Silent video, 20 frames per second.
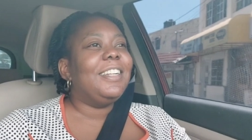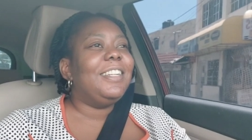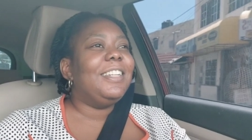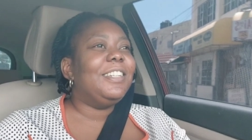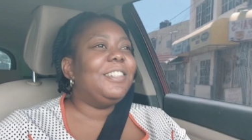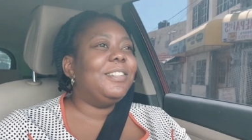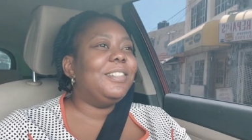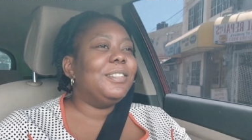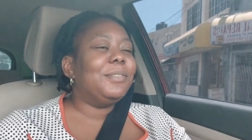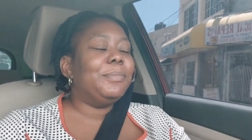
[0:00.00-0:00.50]

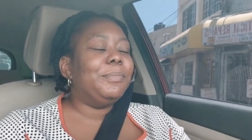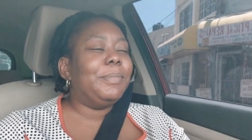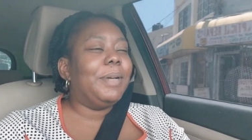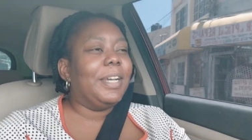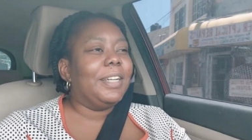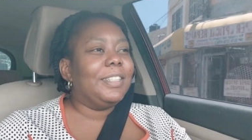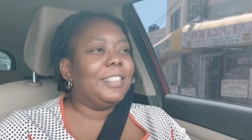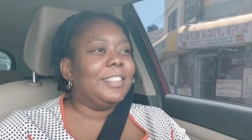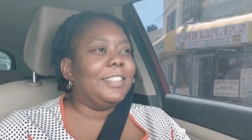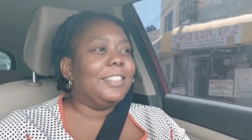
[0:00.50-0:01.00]
clinic was
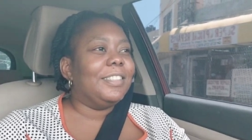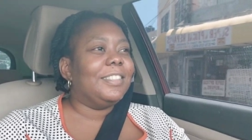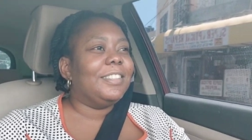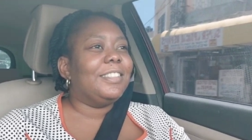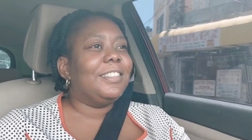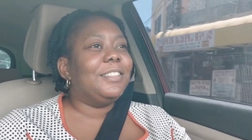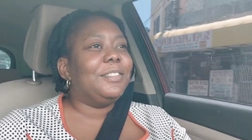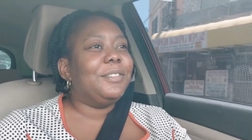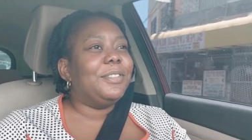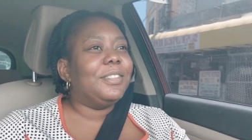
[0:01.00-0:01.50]

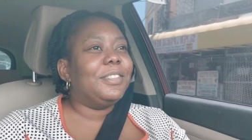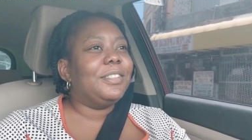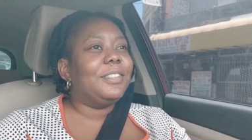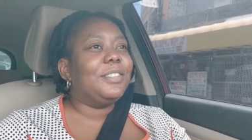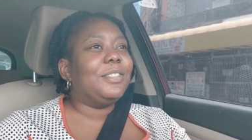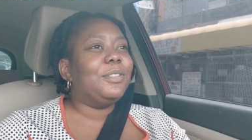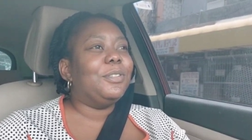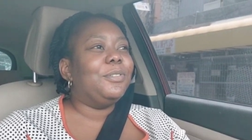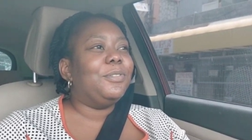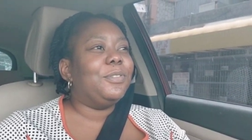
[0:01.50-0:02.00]
madness. It was
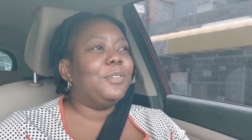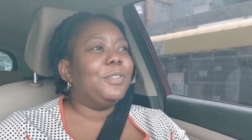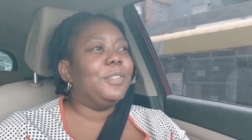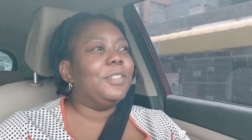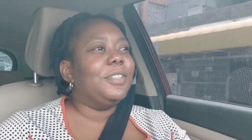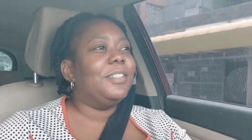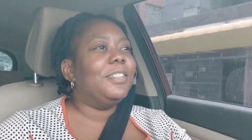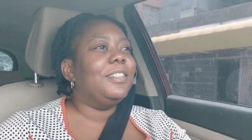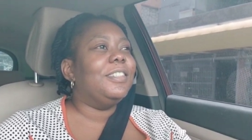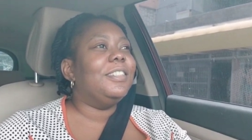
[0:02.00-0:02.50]
so
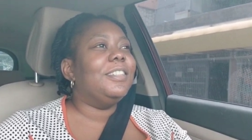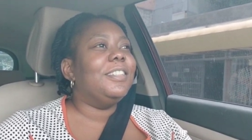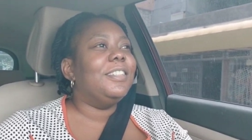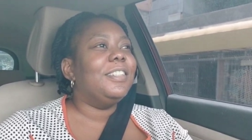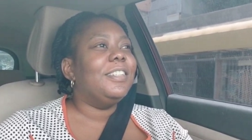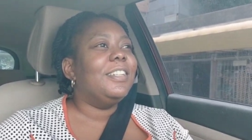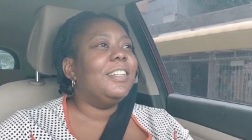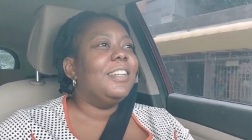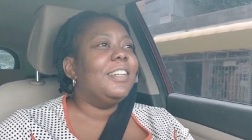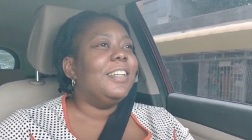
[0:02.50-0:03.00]
full.
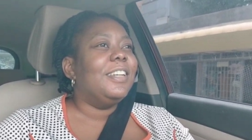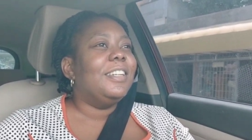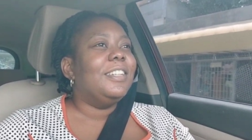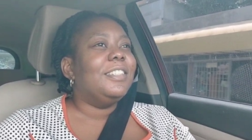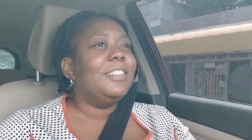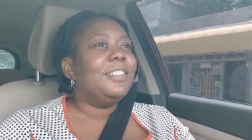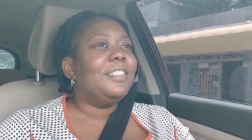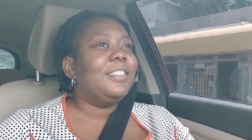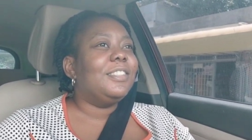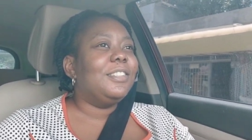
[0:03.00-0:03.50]

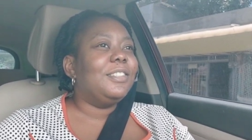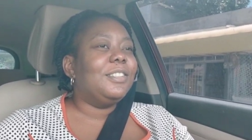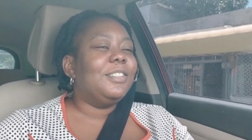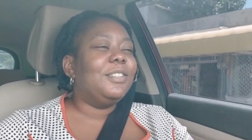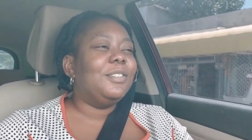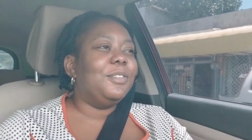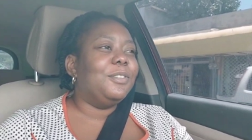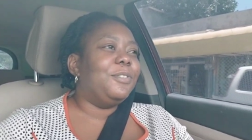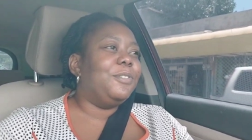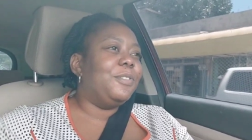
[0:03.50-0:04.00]
So,
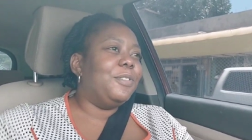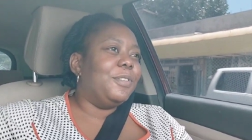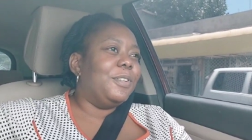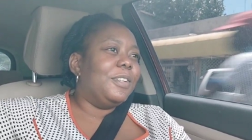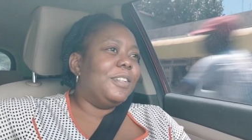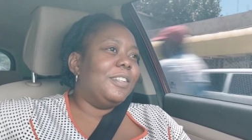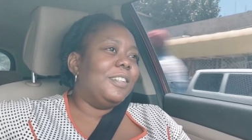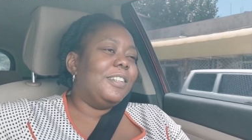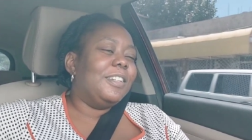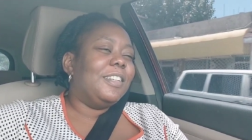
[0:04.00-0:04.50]
so
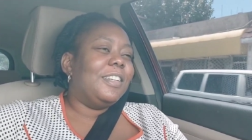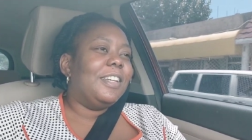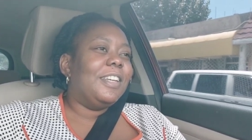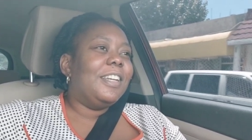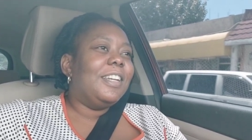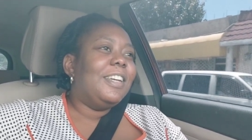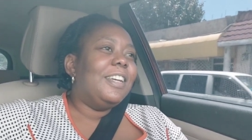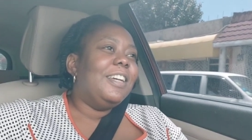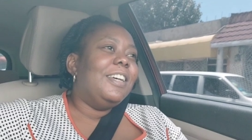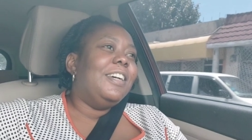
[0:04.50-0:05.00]
full.
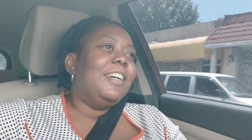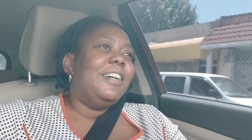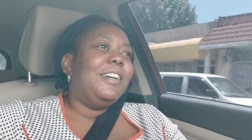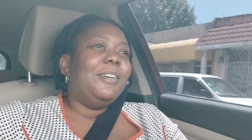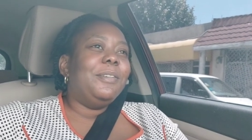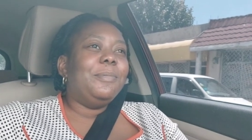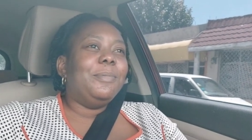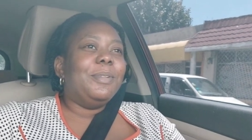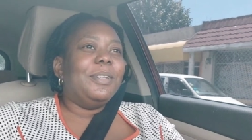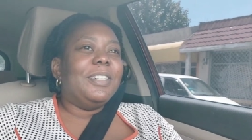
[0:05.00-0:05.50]

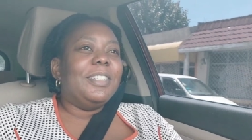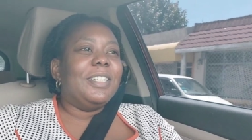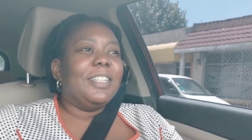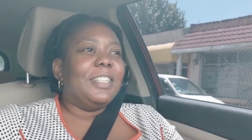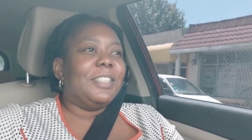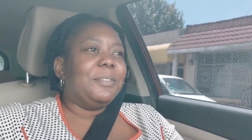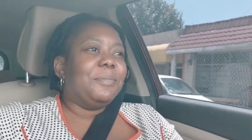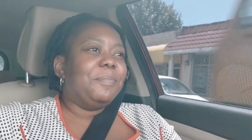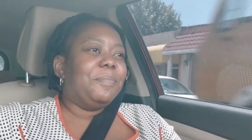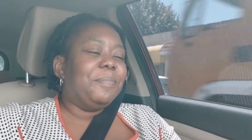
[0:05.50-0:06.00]
But
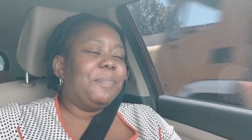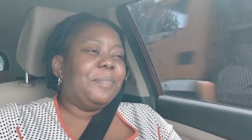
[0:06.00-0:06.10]
yeah